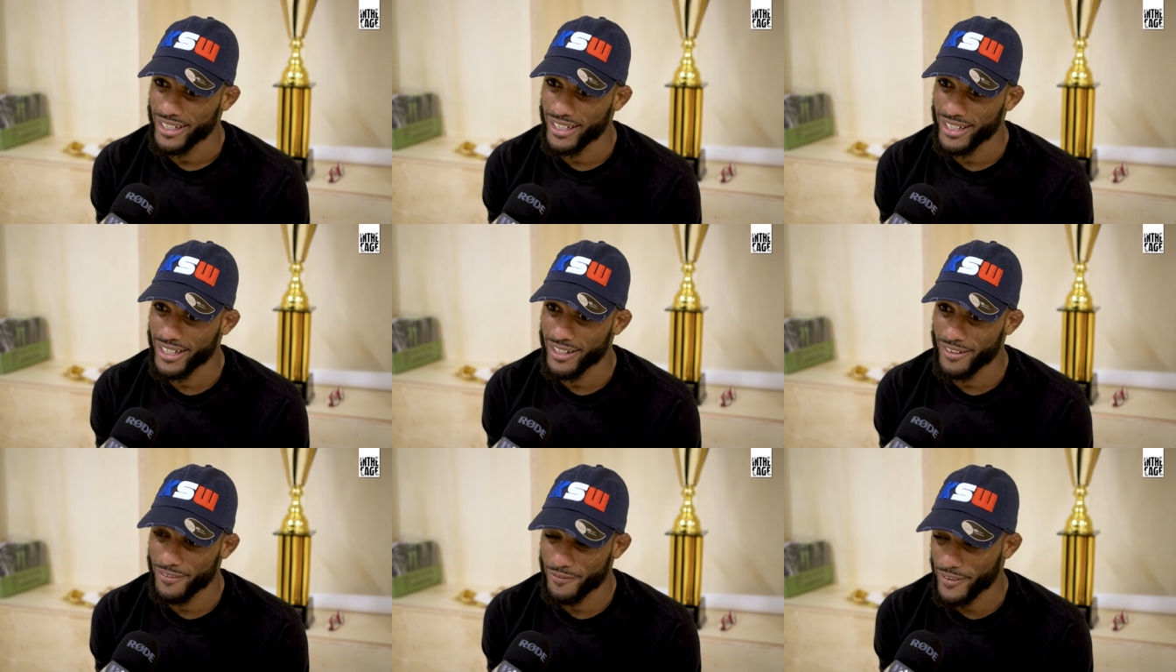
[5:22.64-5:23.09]

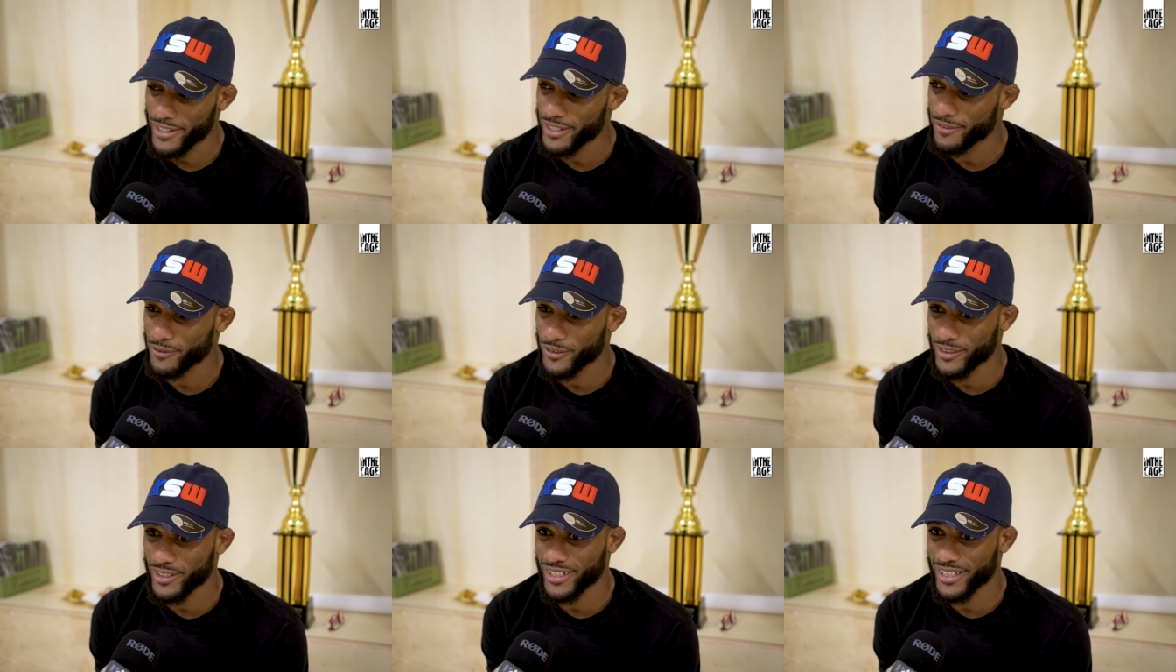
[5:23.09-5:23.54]
uh,
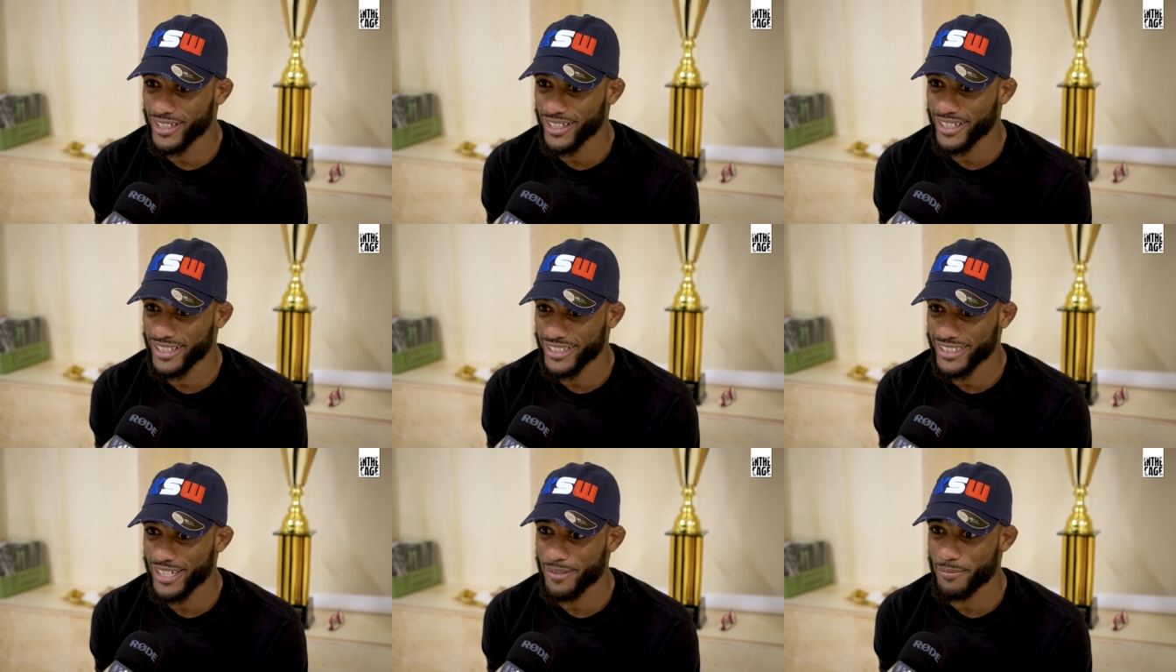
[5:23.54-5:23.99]
fight for
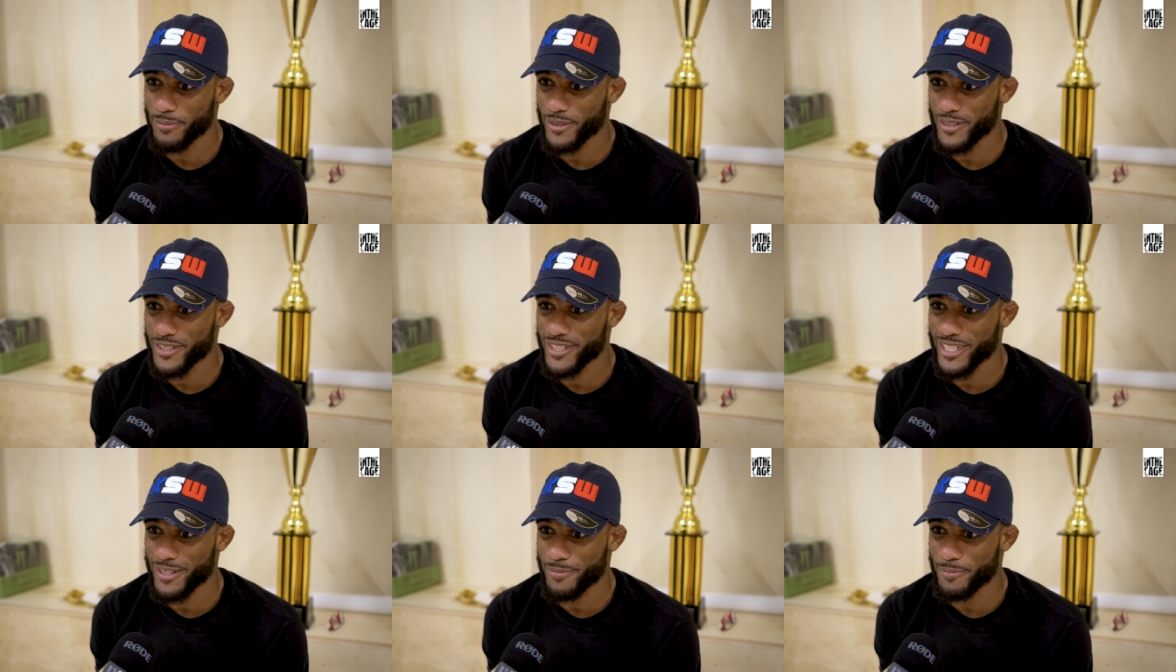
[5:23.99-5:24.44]
the
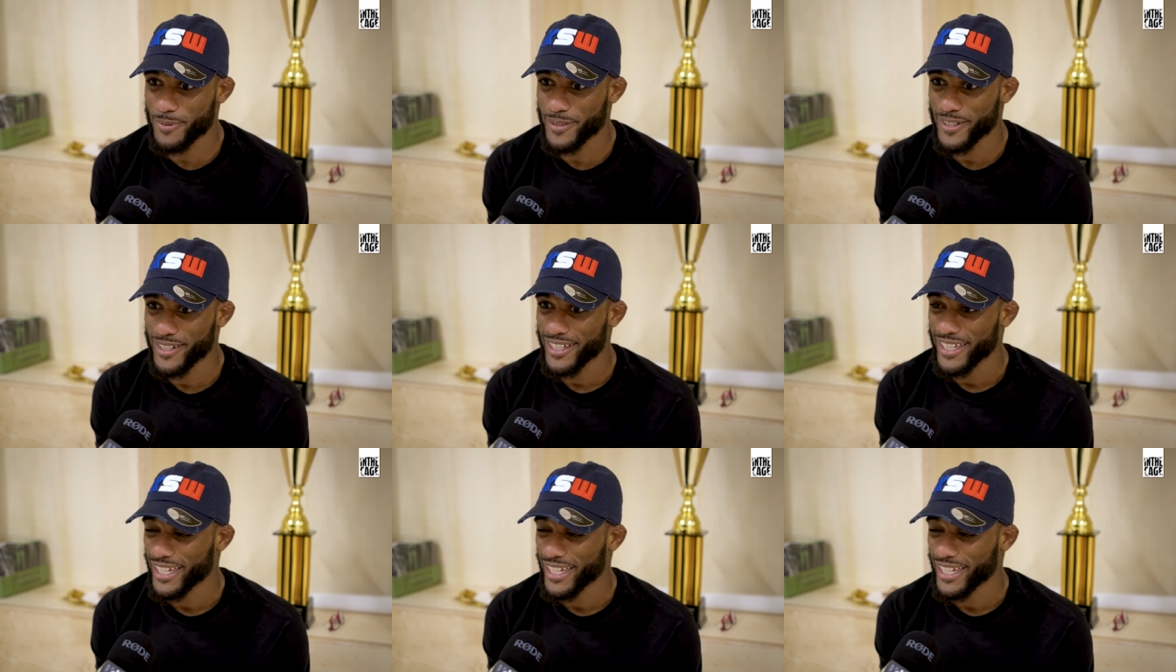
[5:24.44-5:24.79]
championship.